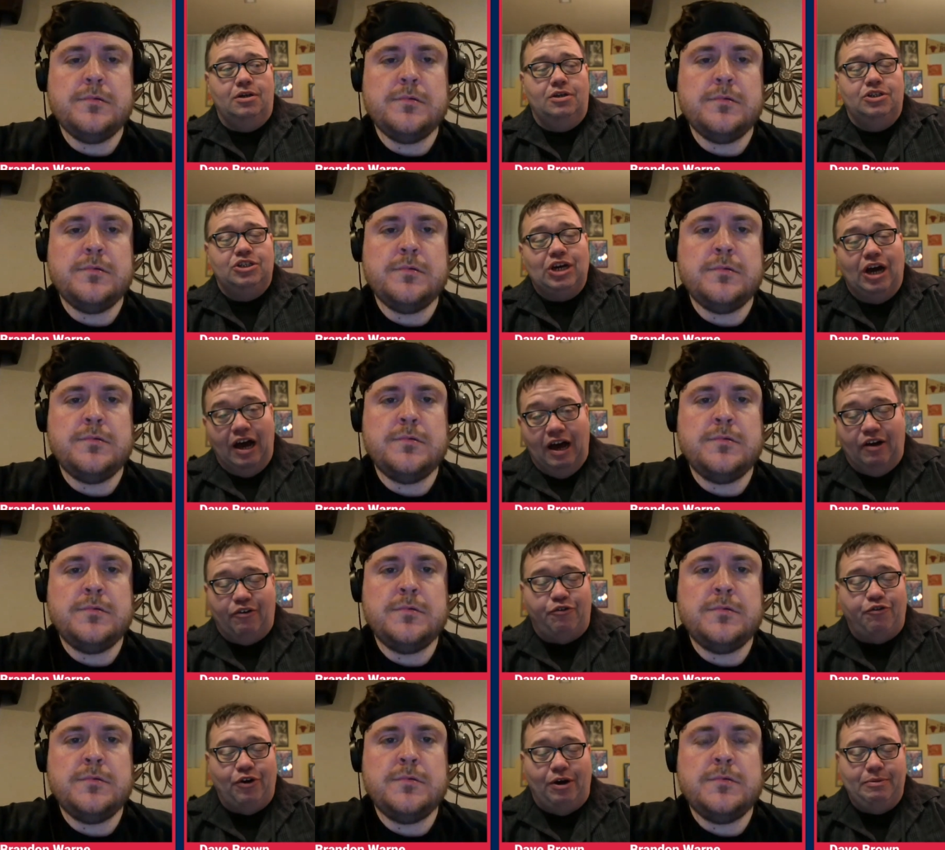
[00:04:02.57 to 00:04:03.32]

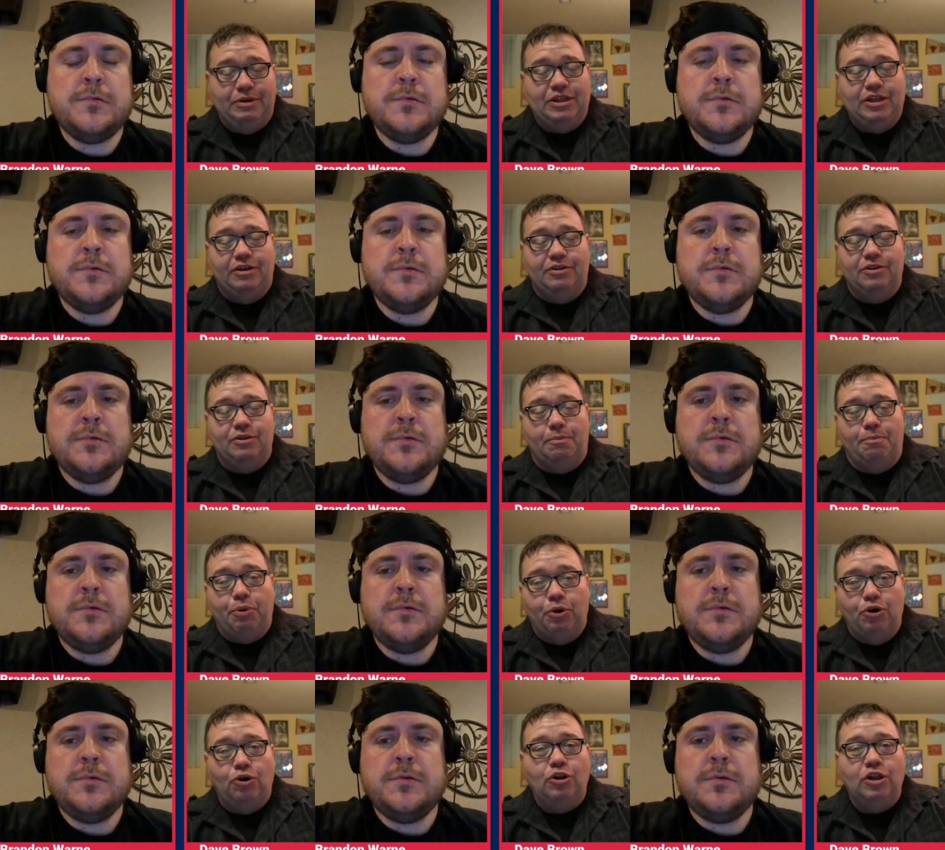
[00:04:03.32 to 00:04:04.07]
Speaker 1: tough. I mean, the, the
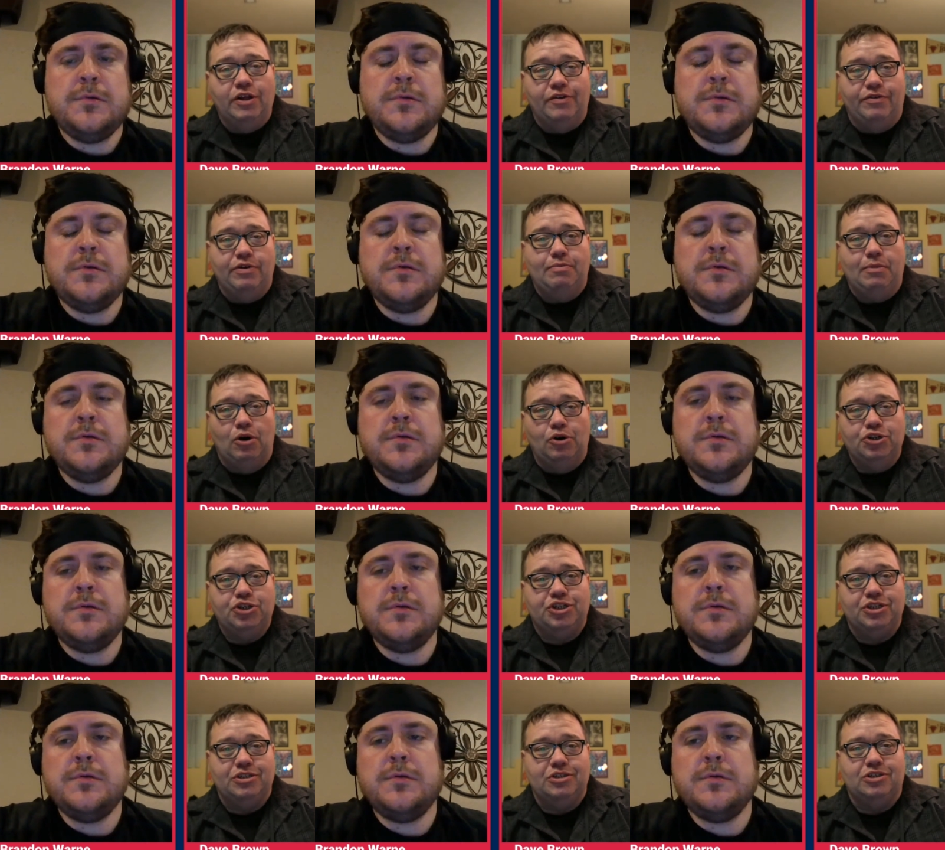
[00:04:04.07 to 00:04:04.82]
pull of
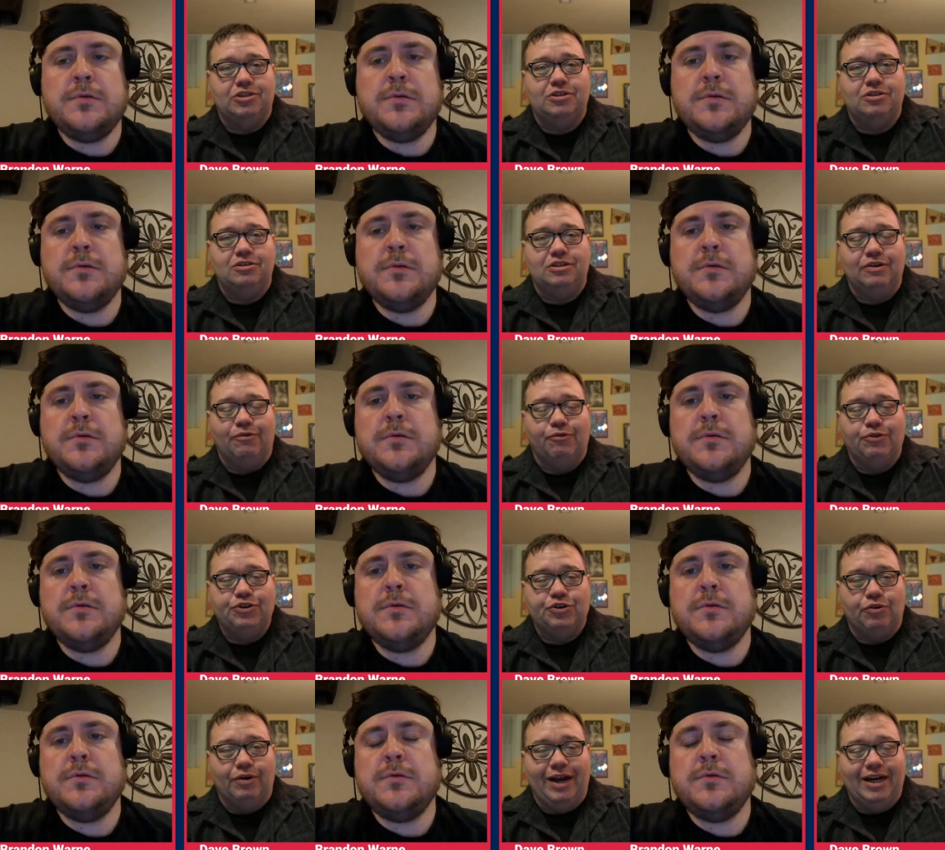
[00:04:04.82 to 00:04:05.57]
emotions,
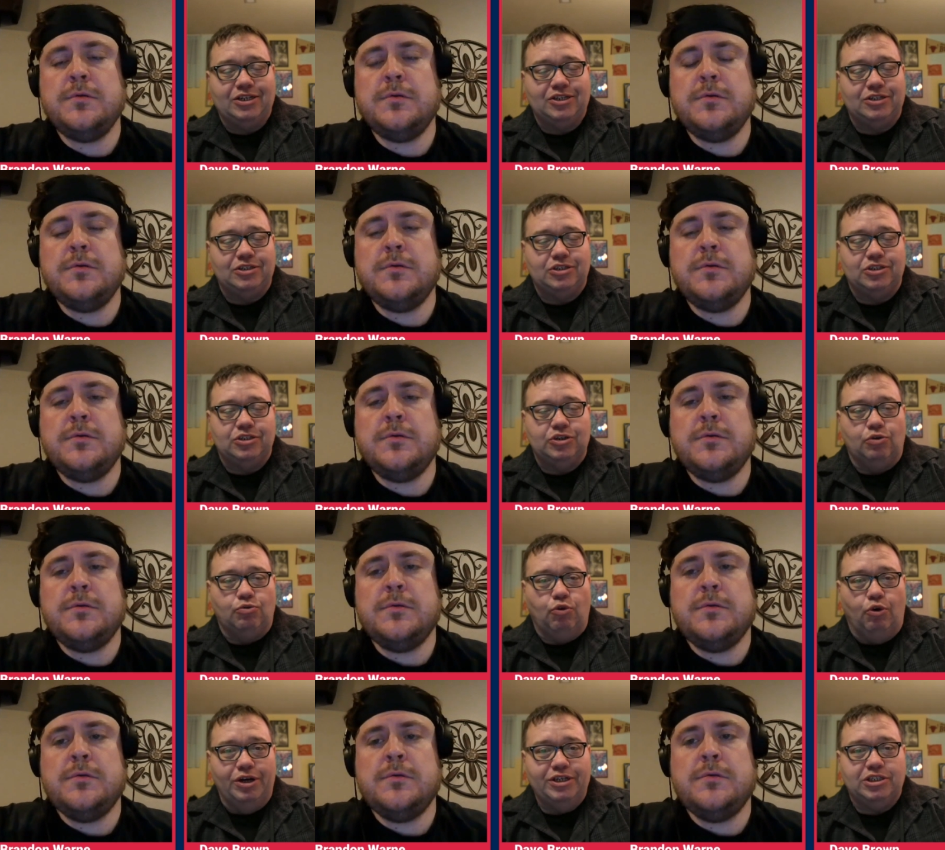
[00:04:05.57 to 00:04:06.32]
different directions. You
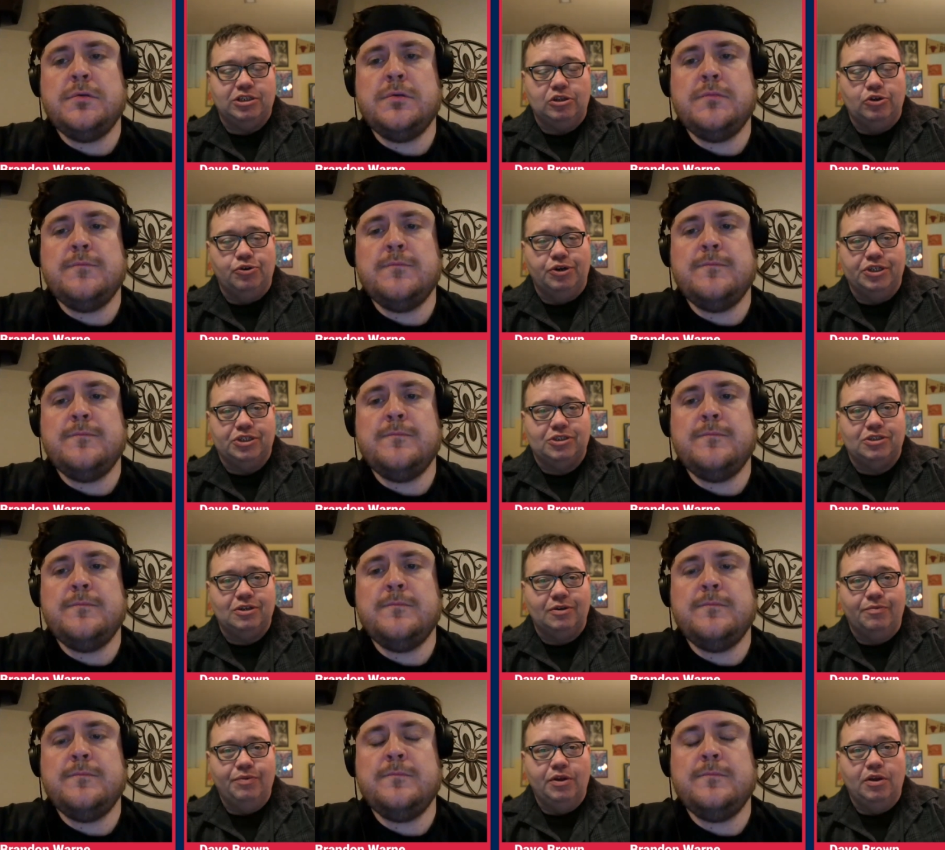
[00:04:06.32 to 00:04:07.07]
know, Royce
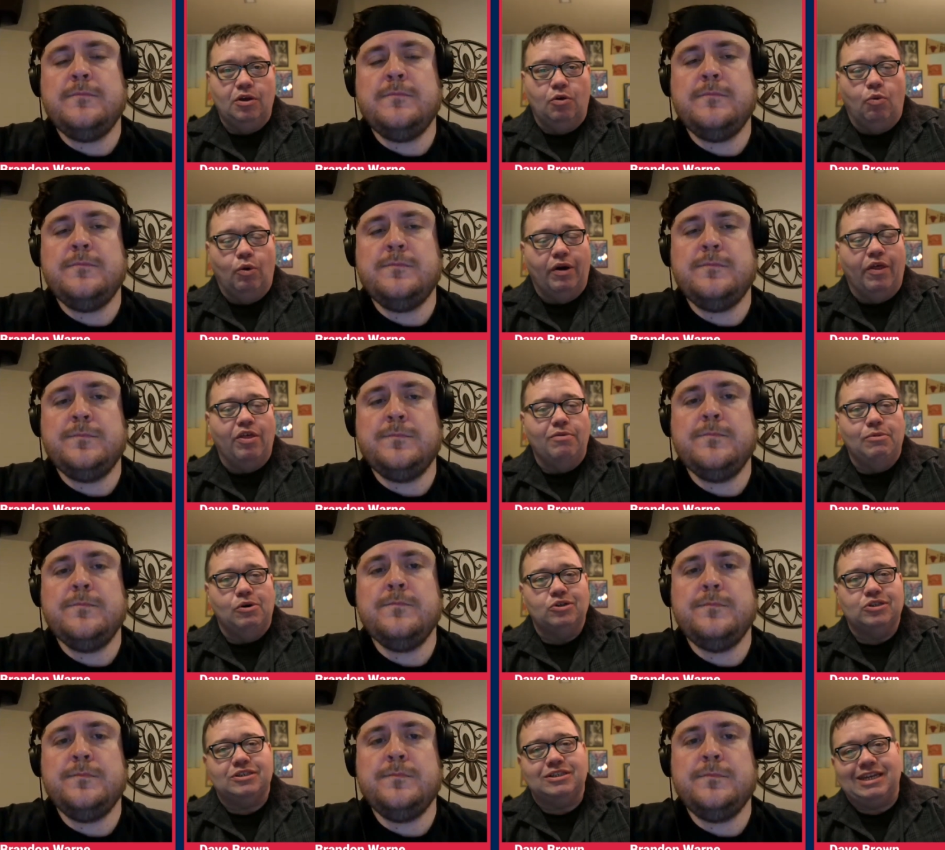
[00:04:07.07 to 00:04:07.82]
Lewis, one of the
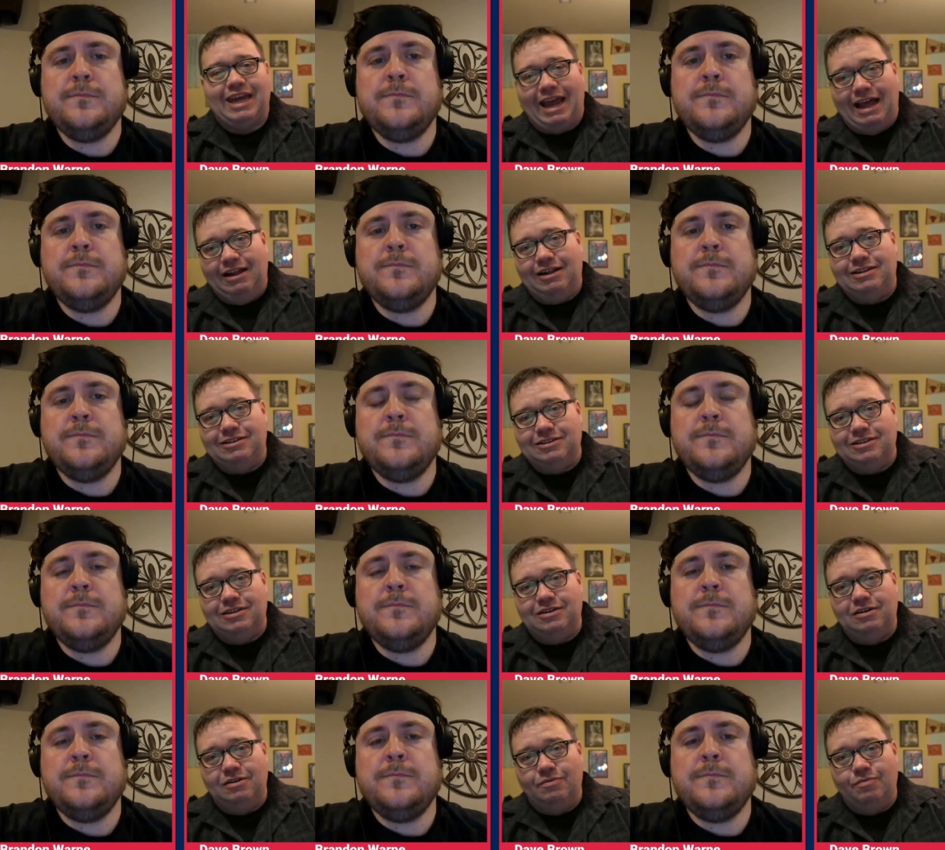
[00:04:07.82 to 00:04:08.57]
most
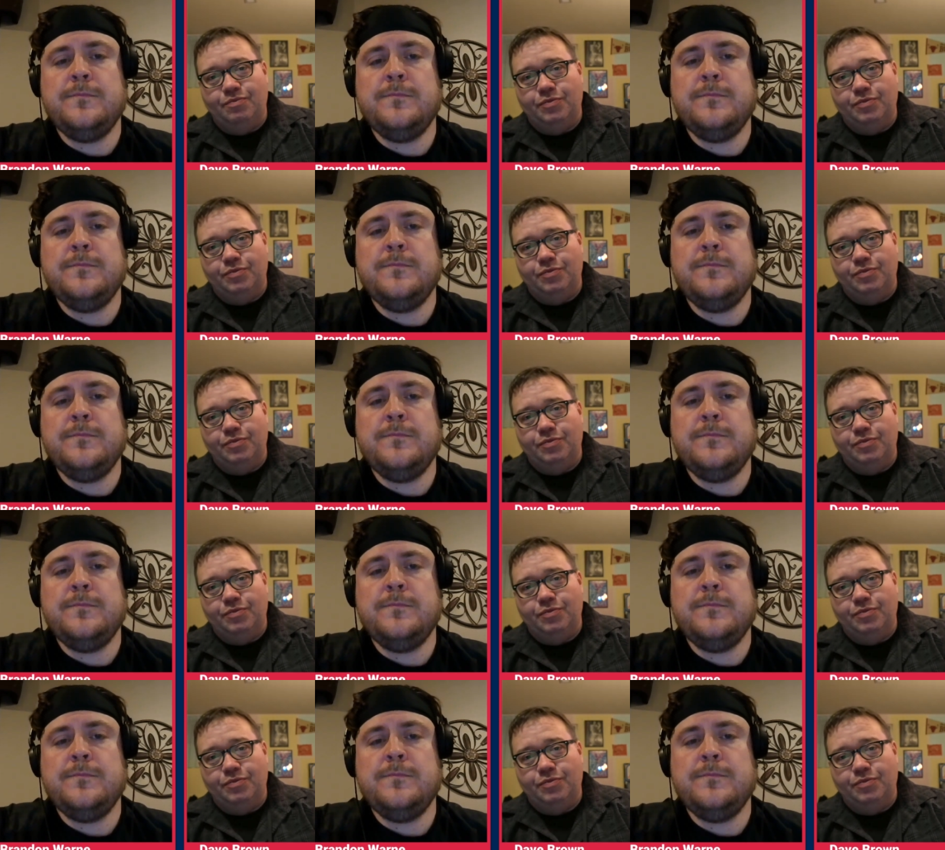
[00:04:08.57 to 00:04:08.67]
talented